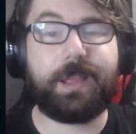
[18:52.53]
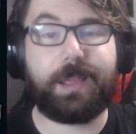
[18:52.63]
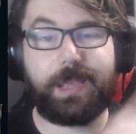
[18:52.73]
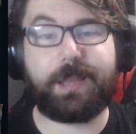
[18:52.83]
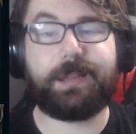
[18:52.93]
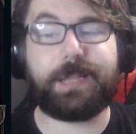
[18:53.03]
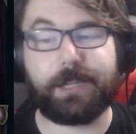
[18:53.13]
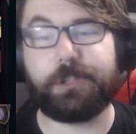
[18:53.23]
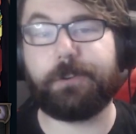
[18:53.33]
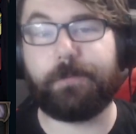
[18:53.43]
in
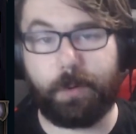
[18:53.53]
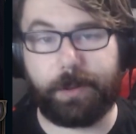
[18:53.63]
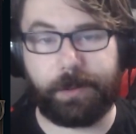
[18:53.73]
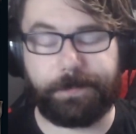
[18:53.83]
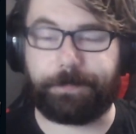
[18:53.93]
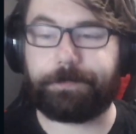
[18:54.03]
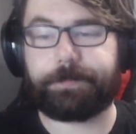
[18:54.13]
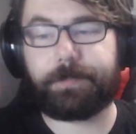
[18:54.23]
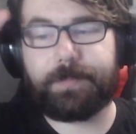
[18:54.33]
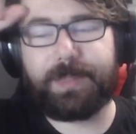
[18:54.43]
textured foil.
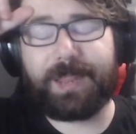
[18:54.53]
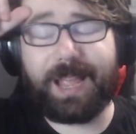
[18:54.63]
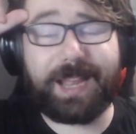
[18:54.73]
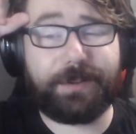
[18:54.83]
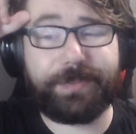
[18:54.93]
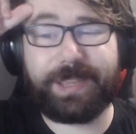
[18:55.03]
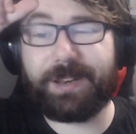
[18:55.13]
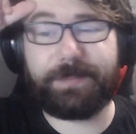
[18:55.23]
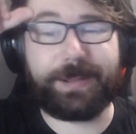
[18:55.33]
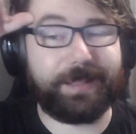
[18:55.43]
I don't think
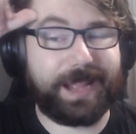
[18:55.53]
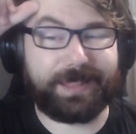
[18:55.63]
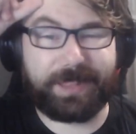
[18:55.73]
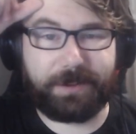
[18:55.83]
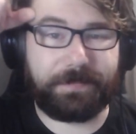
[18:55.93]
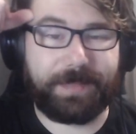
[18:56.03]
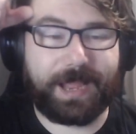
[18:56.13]
it'll be a lot, though.